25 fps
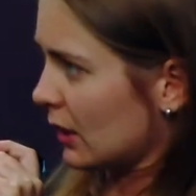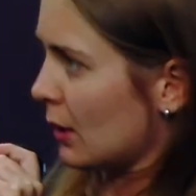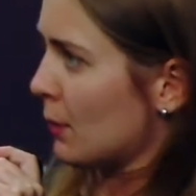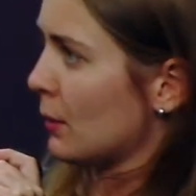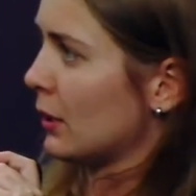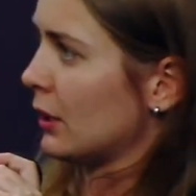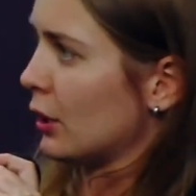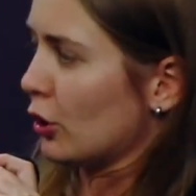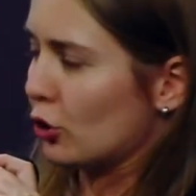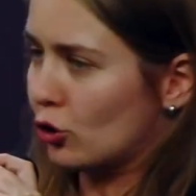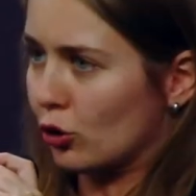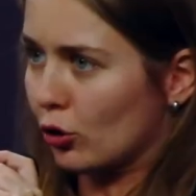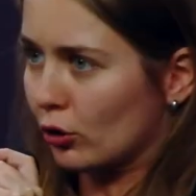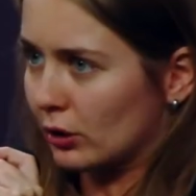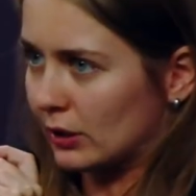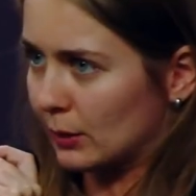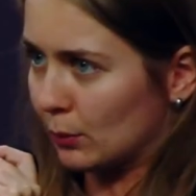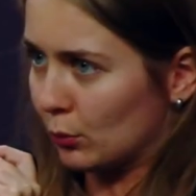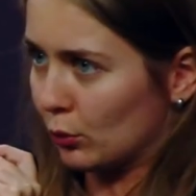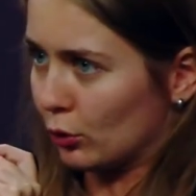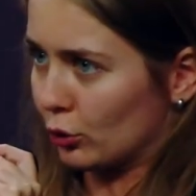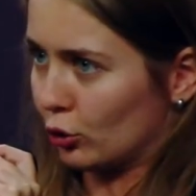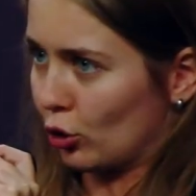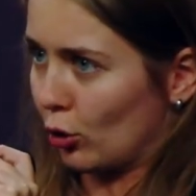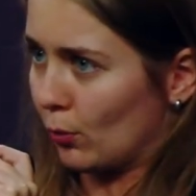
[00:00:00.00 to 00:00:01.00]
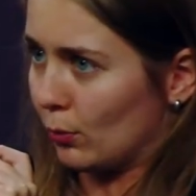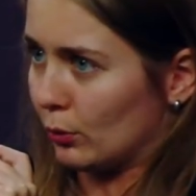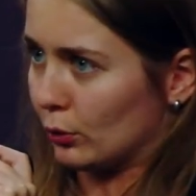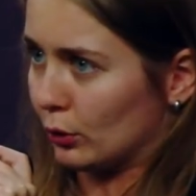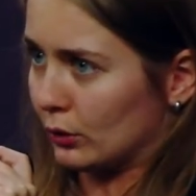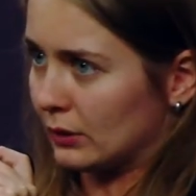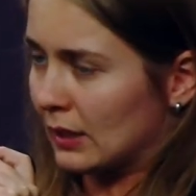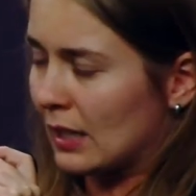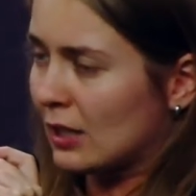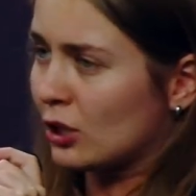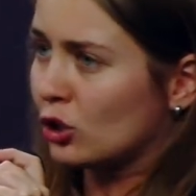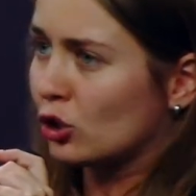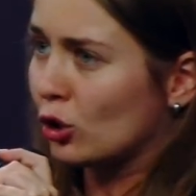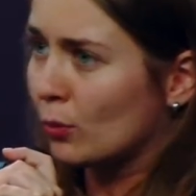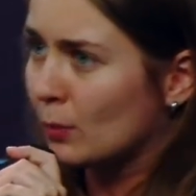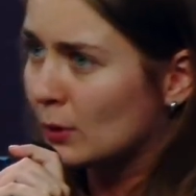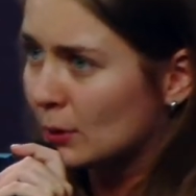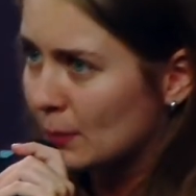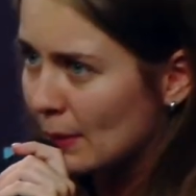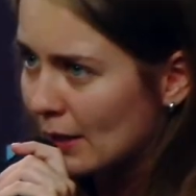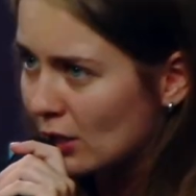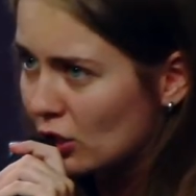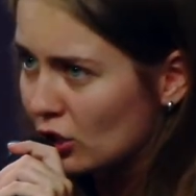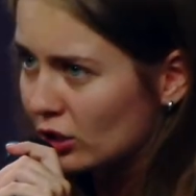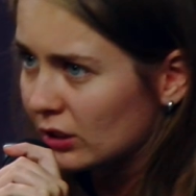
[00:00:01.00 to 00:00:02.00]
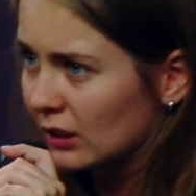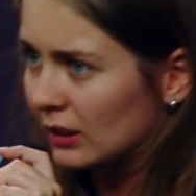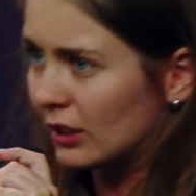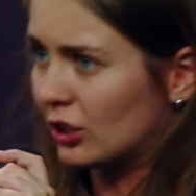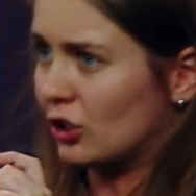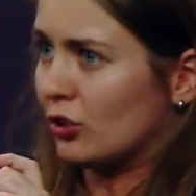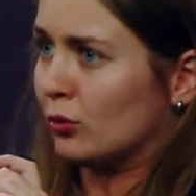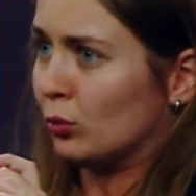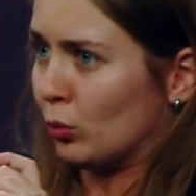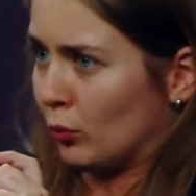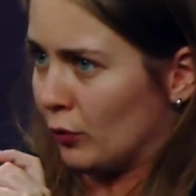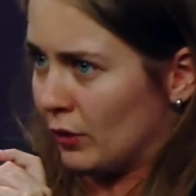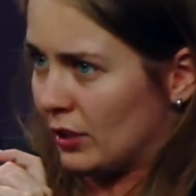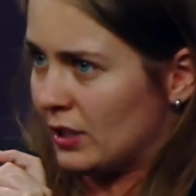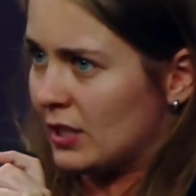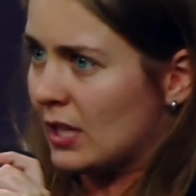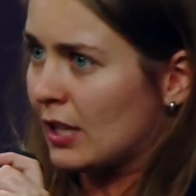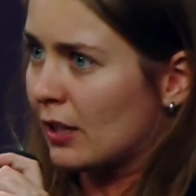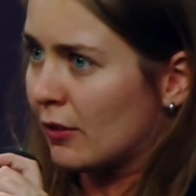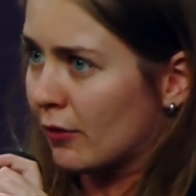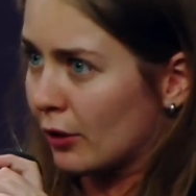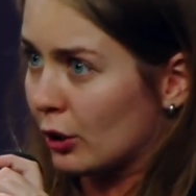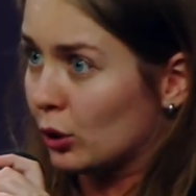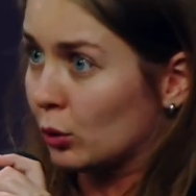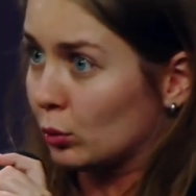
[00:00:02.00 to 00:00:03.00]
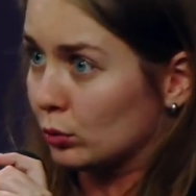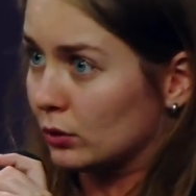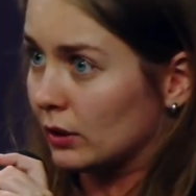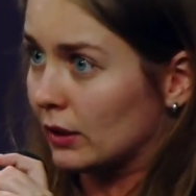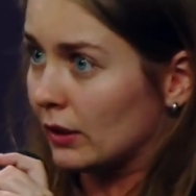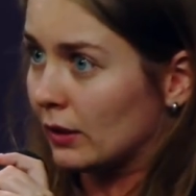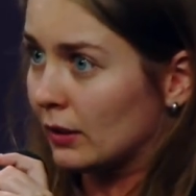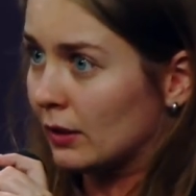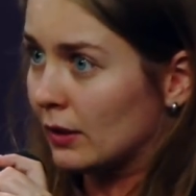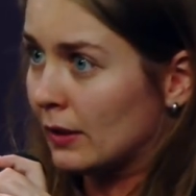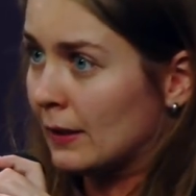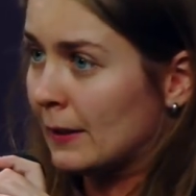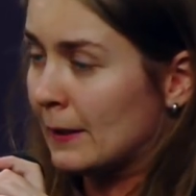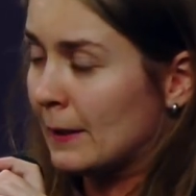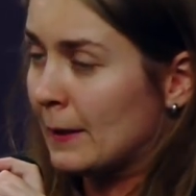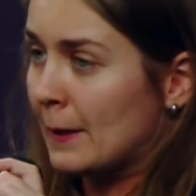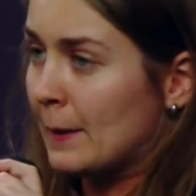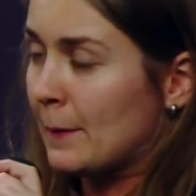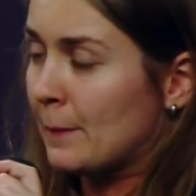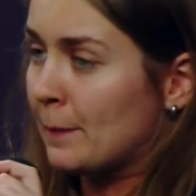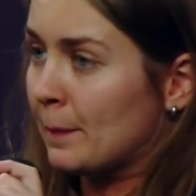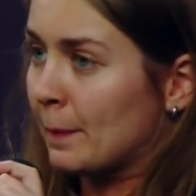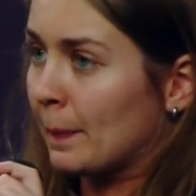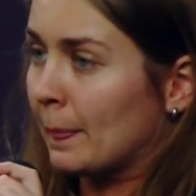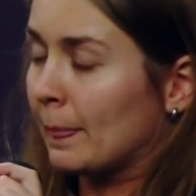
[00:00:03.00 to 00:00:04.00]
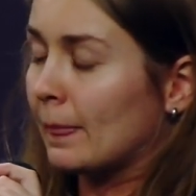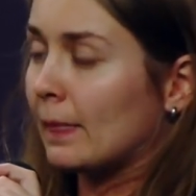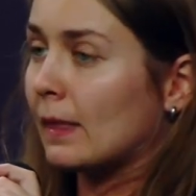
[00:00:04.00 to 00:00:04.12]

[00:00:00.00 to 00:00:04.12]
Everybody understood theoretically why we do that.